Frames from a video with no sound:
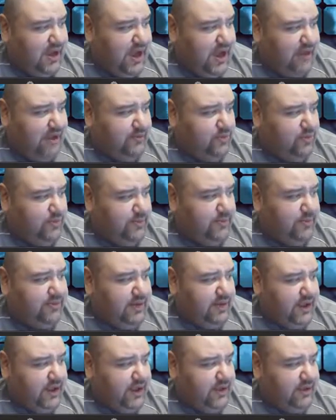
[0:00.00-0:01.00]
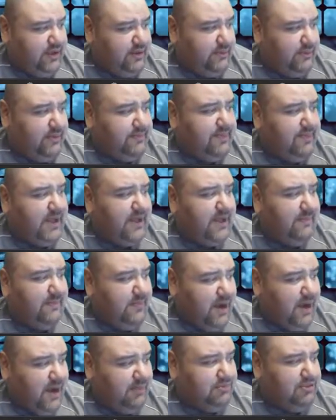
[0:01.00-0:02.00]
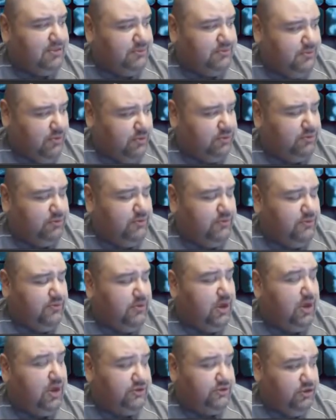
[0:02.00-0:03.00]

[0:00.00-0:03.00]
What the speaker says: Aaron will be playing a bomb disposal